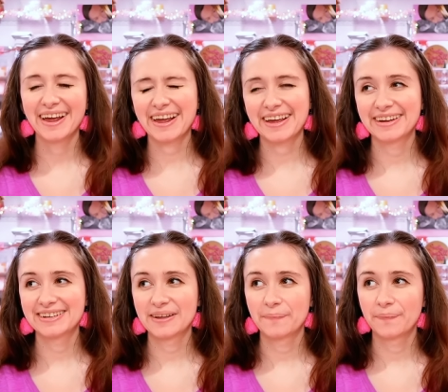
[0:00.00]

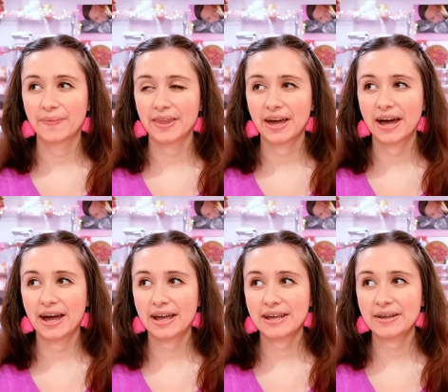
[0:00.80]
And
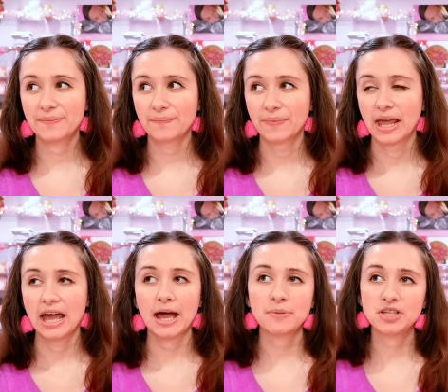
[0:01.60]
I
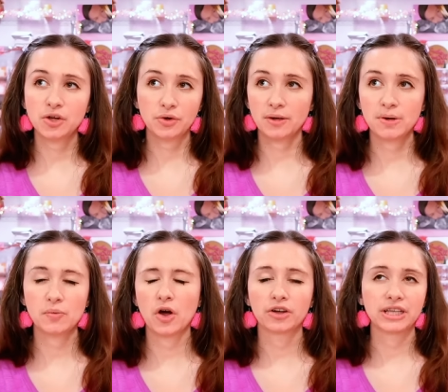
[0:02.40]
I mean, don't get me
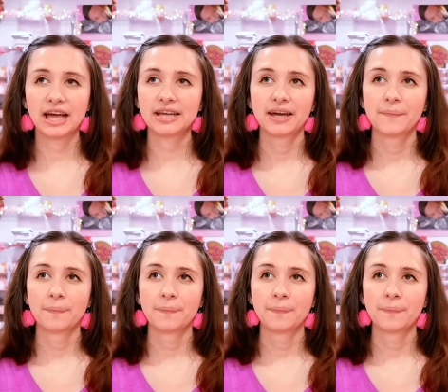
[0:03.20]
wrong, like,